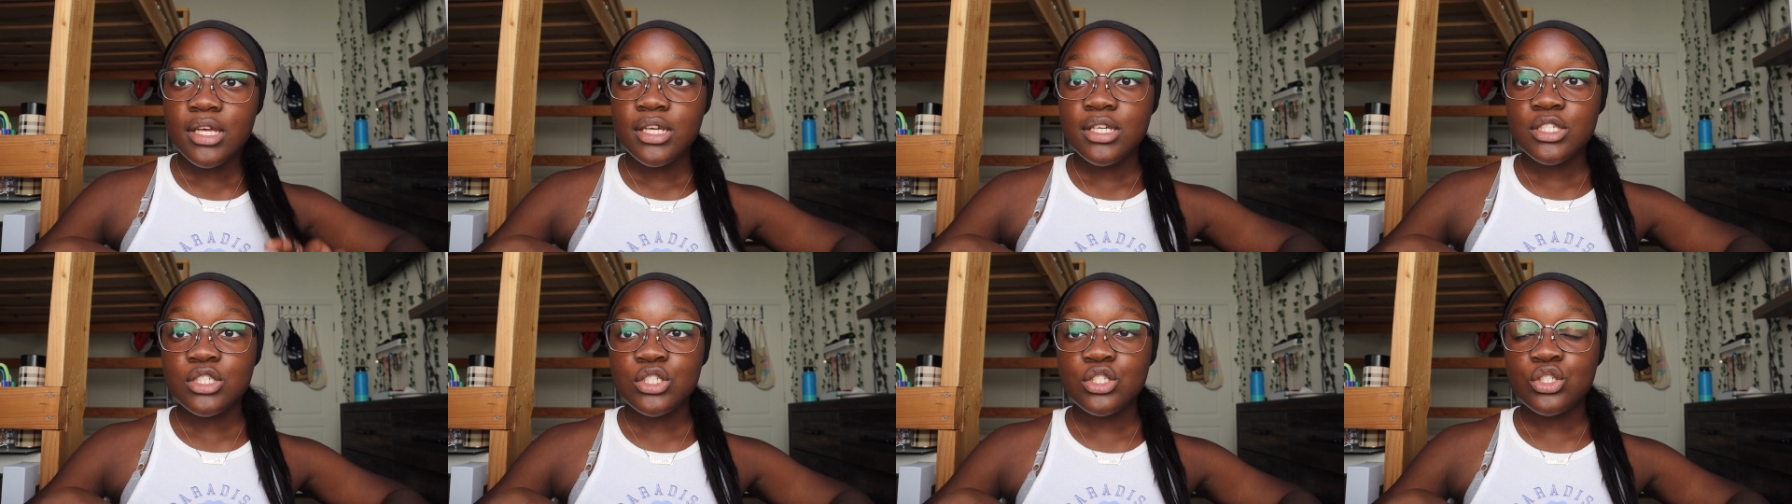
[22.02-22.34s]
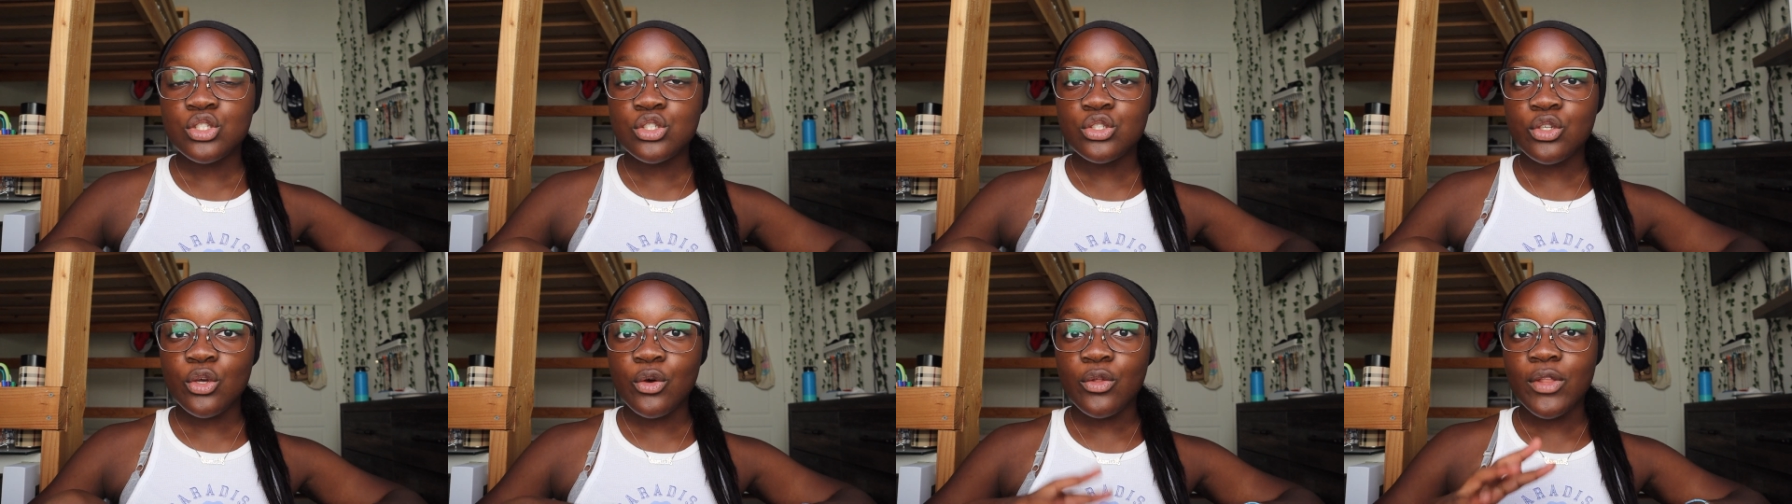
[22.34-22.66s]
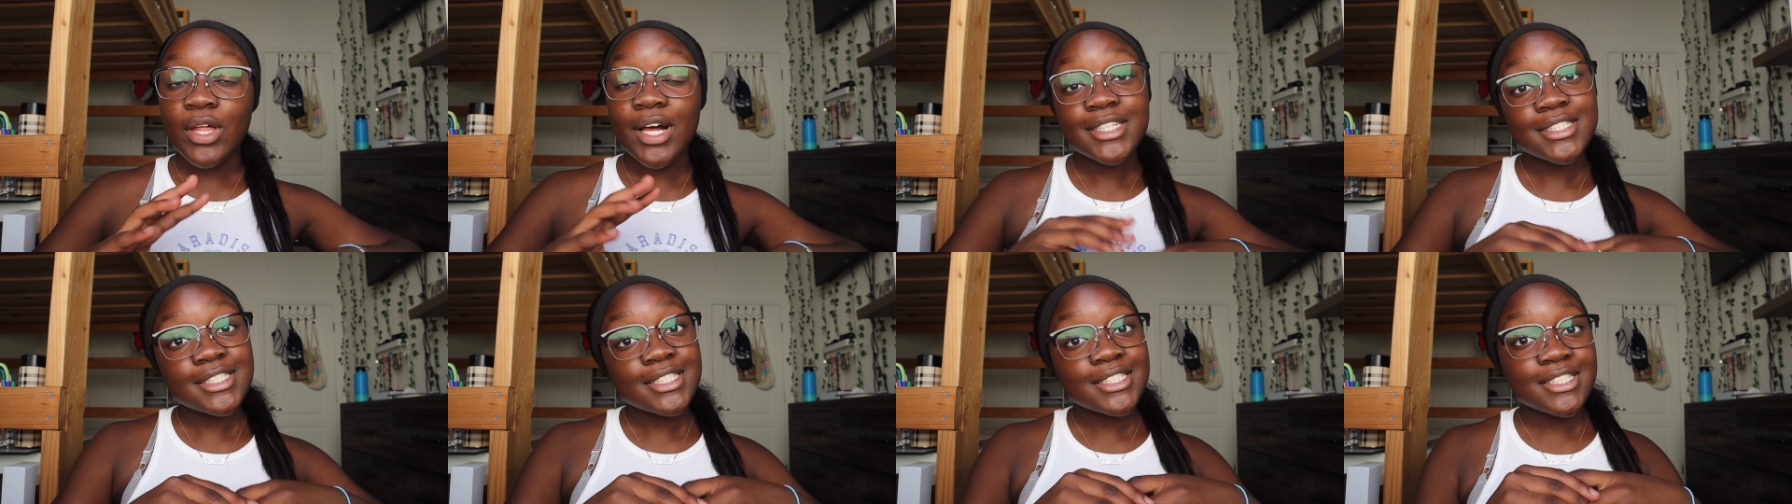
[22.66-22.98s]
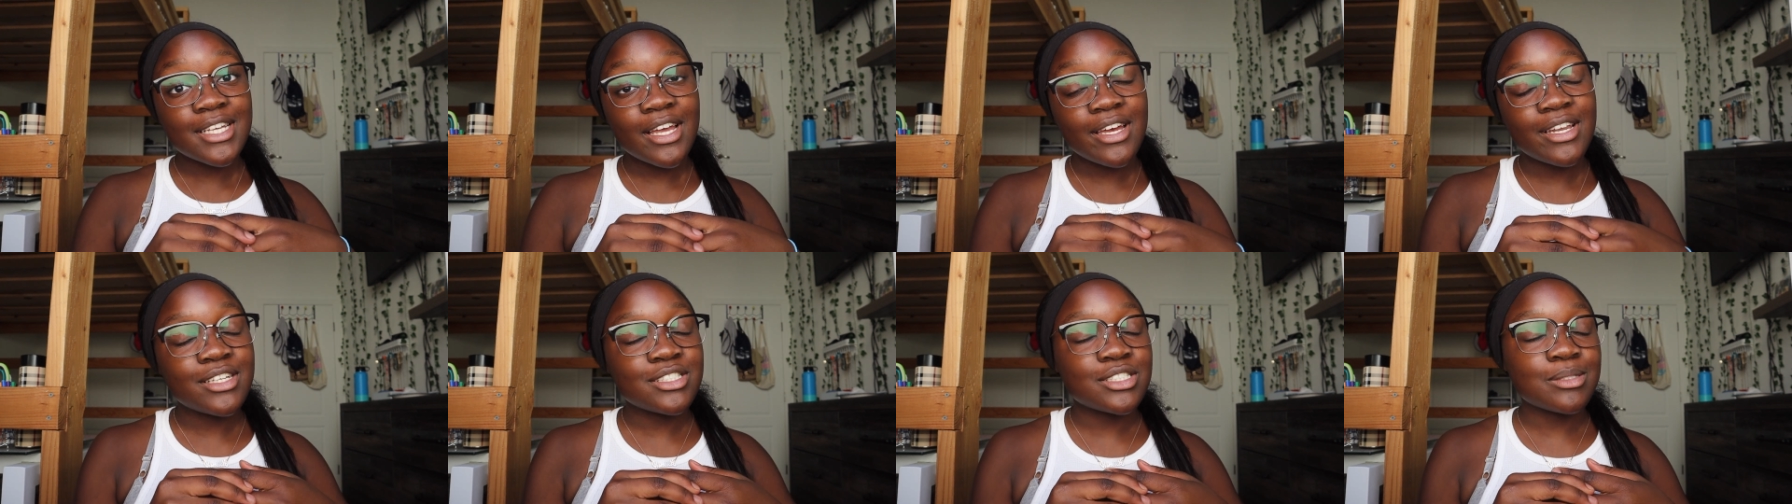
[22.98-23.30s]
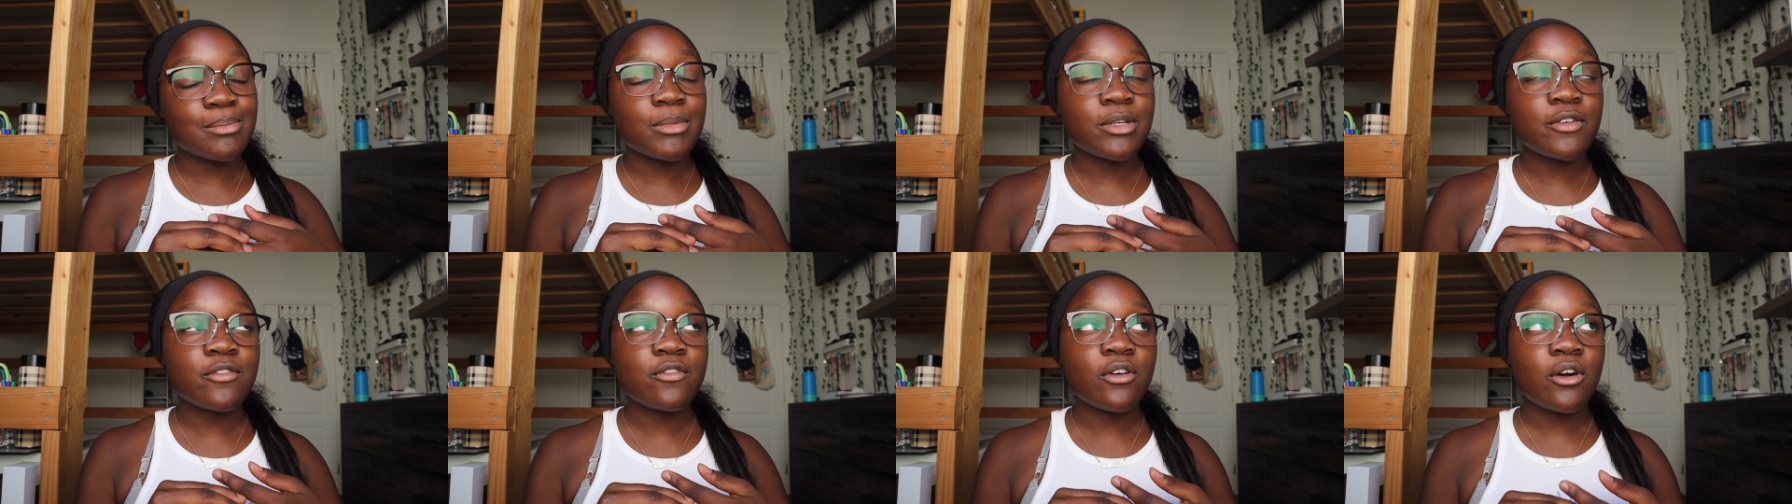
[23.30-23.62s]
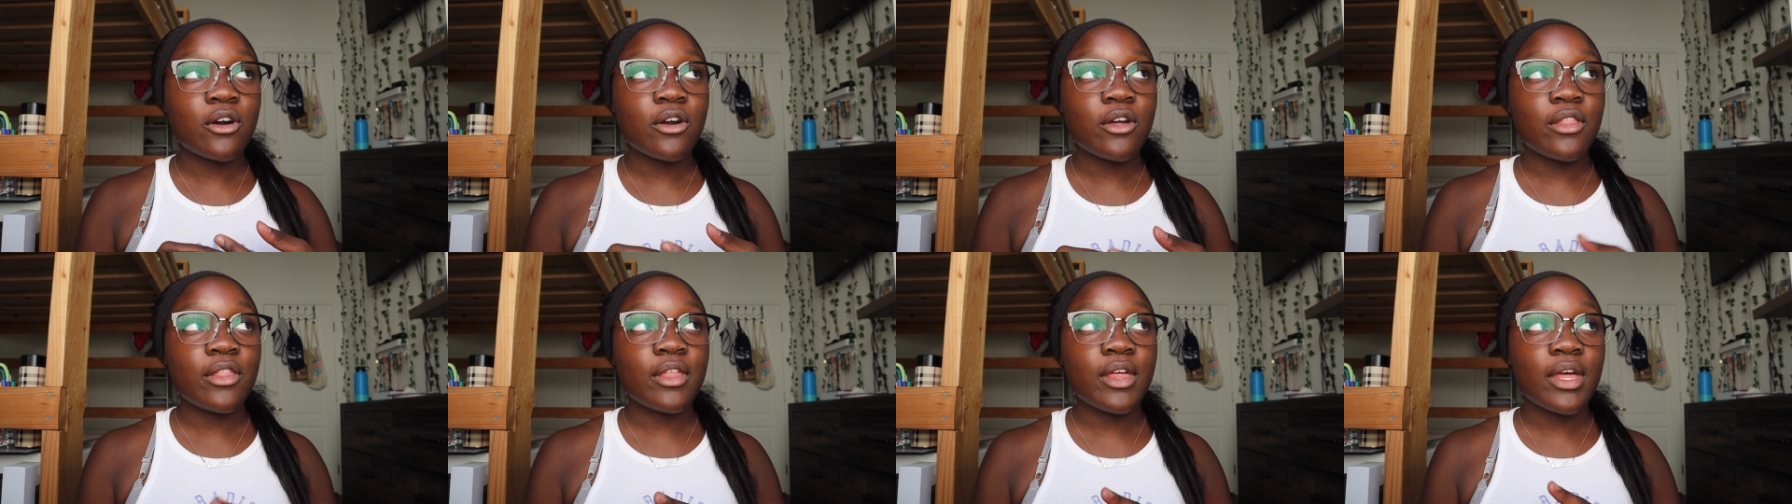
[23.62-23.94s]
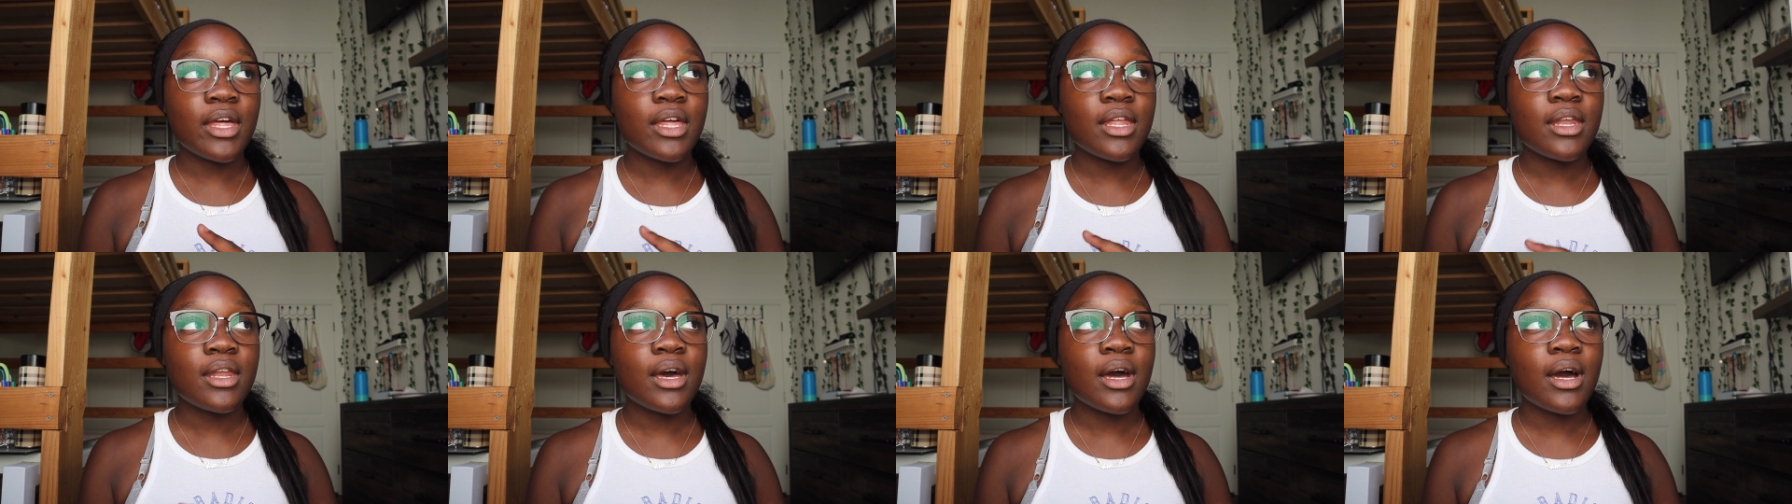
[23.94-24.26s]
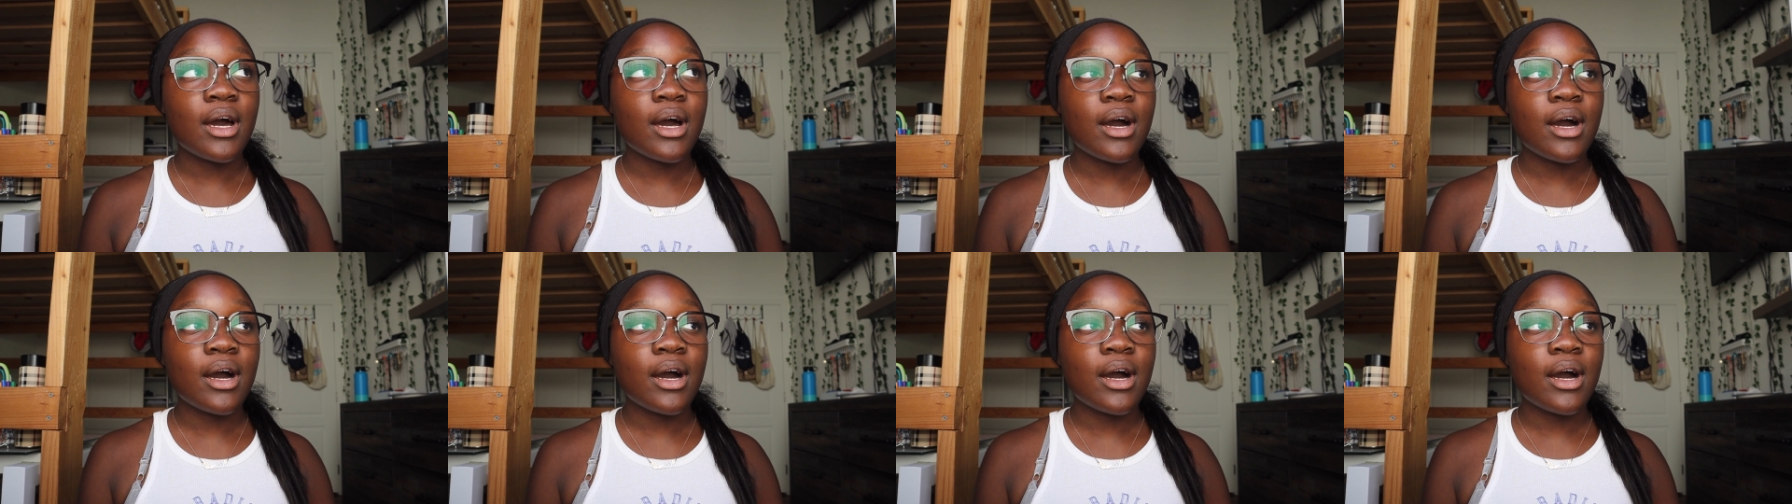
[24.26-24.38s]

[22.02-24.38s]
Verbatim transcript: So that's exciting. So I'm gonna vlog then.